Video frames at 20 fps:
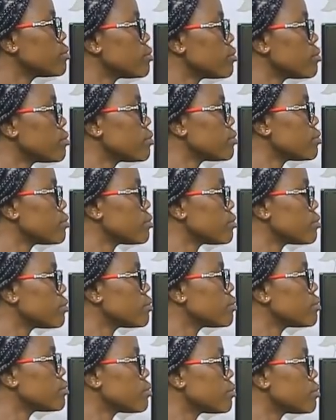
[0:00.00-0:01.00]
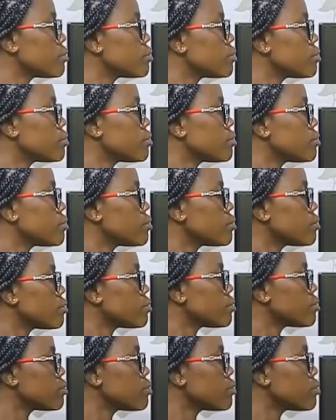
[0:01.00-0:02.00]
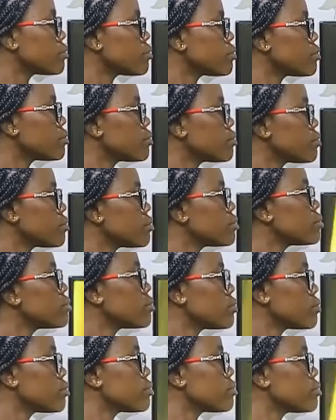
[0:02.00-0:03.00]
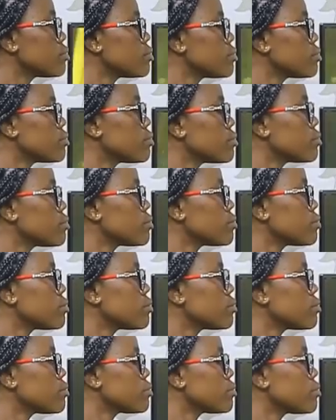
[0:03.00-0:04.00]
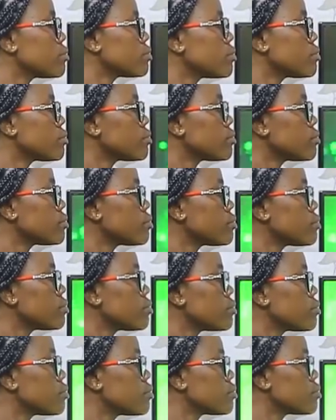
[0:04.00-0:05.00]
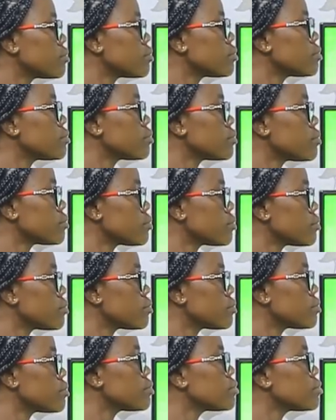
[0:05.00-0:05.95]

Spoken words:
The person shown says nothing.